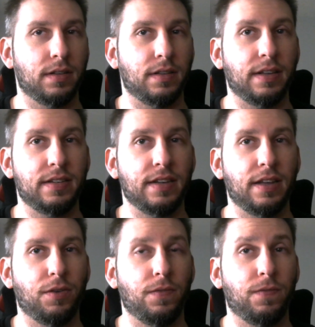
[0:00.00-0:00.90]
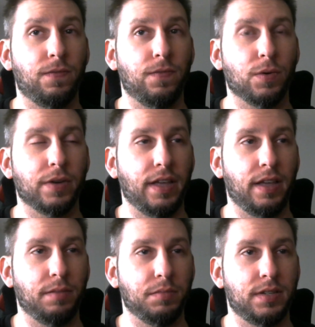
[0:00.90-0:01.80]
That is now four
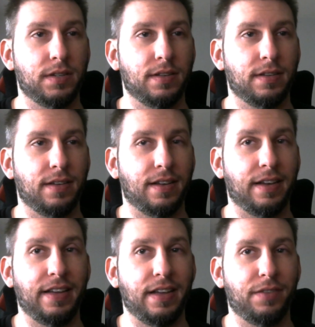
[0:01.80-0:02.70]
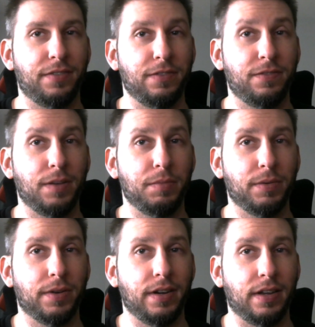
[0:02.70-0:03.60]
games I have in
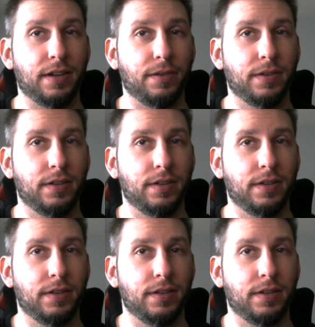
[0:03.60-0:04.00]
February now.